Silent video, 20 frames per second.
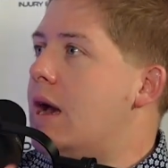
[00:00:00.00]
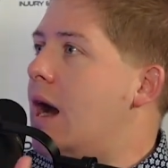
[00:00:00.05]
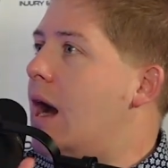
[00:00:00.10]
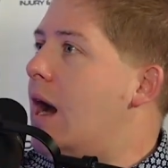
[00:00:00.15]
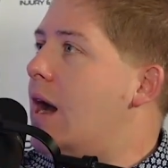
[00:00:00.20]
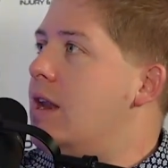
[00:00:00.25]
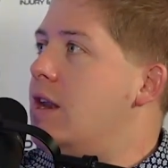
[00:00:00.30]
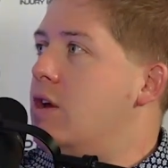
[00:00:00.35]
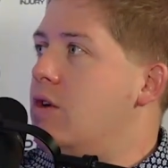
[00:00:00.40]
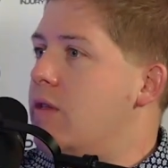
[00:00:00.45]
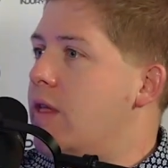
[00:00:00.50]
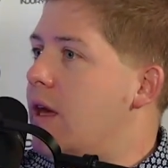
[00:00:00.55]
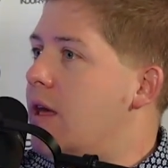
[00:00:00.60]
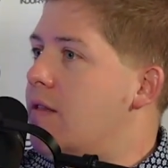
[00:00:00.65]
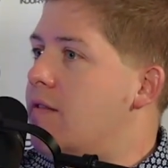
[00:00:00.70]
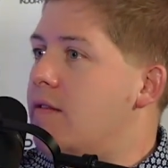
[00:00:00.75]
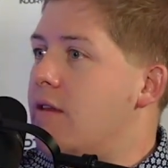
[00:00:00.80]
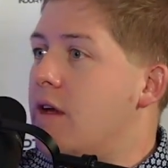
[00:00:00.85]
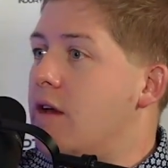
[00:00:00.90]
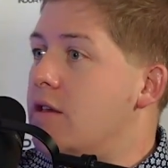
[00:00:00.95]
I know
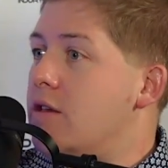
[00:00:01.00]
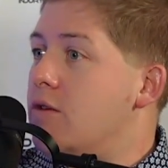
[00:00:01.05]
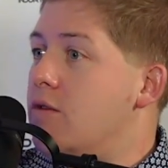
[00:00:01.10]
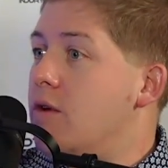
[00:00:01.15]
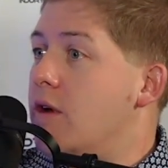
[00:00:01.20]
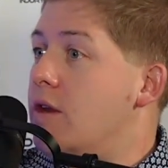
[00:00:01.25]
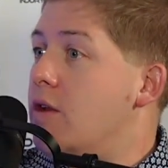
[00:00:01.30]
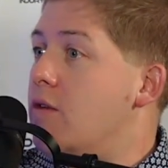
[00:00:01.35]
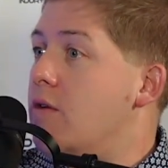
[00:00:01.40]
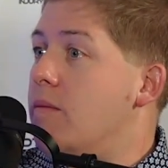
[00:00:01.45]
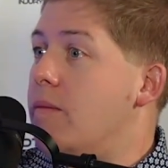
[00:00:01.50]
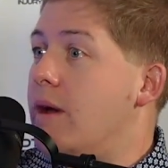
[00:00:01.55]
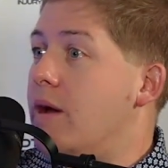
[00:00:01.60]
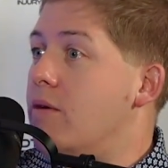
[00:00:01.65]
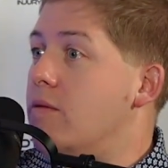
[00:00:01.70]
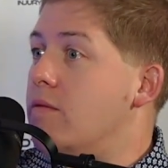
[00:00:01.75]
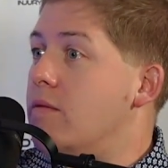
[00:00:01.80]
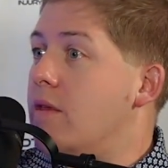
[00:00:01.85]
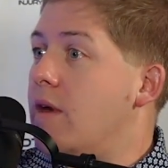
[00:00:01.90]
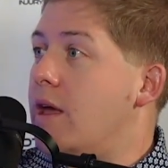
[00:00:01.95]
that's not you. I
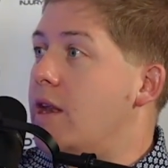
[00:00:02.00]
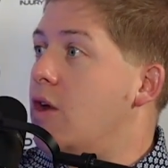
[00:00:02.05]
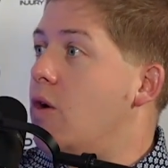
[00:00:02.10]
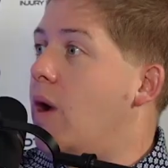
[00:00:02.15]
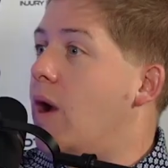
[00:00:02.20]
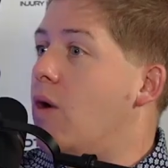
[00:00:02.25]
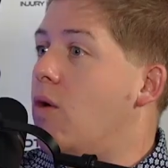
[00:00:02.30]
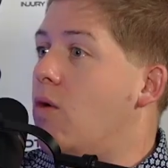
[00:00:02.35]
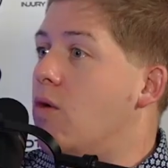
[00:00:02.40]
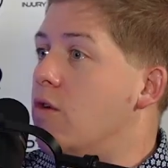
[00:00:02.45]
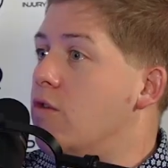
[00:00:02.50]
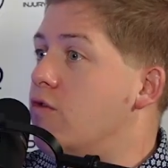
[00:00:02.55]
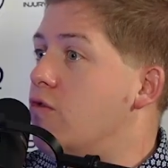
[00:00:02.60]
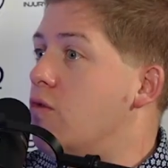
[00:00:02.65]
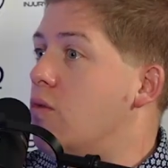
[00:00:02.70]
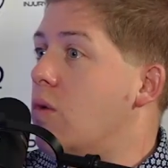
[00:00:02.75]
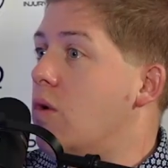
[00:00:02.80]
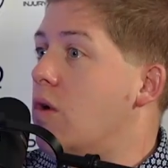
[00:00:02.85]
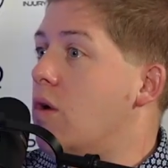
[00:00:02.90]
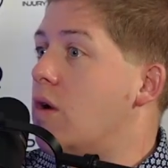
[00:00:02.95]
know how hard
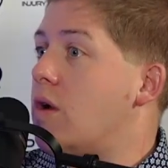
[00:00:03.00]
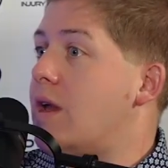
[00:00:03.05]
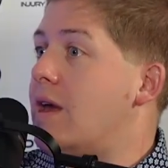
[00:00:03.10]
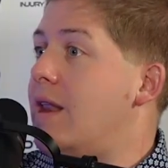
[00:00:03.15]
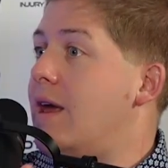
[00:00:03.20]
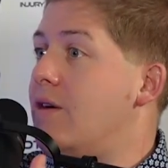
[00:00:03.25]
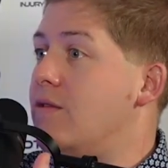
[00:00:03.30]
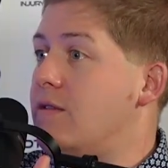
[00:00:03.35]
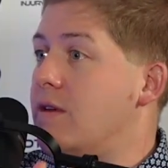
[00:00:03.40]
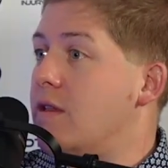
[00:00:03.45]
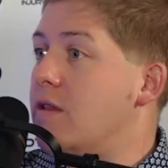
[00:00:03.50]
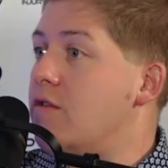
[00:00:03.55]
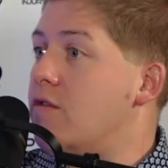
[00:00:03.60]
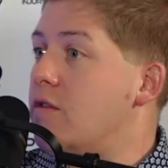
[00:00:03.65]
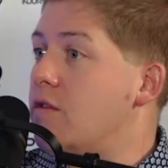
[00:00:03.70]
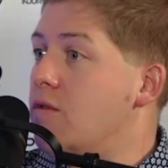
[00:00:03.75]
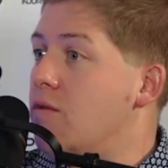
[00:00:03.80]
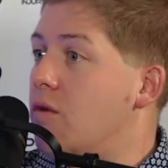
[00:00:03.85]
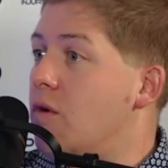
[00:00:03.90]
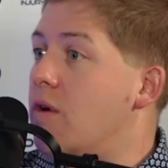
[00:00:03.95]
you work and how
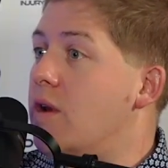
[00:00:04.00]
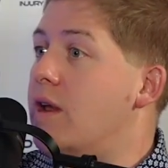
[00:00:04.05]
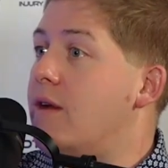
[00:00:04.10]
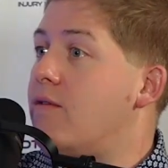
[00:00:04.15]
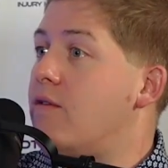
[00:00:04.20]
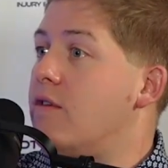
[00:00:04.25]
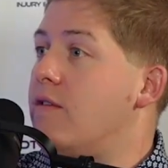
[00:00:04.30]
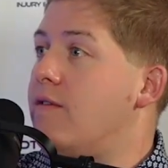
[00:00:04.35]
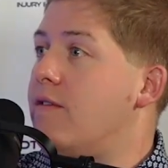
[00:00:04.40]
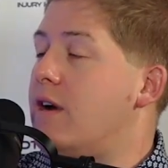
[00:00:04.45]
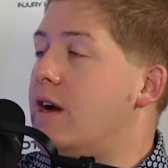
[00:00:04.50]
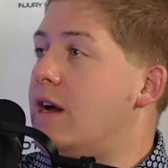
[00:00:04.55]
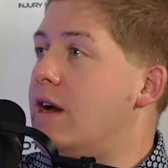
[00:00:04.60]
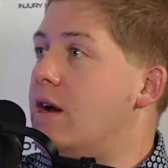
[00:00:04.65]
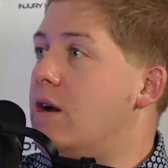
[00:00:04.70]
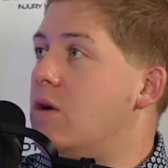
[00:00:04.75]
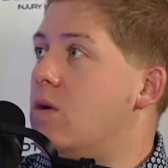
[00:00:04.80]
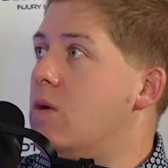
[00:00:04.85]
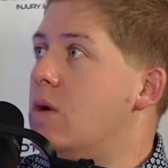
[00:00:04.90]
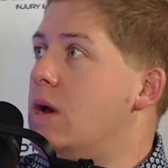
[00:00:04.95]
diligent you are in every
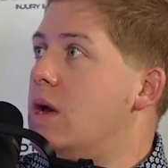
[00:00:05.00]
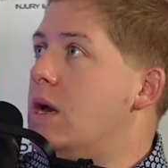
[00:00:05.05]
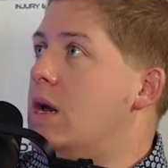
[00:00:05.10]
file.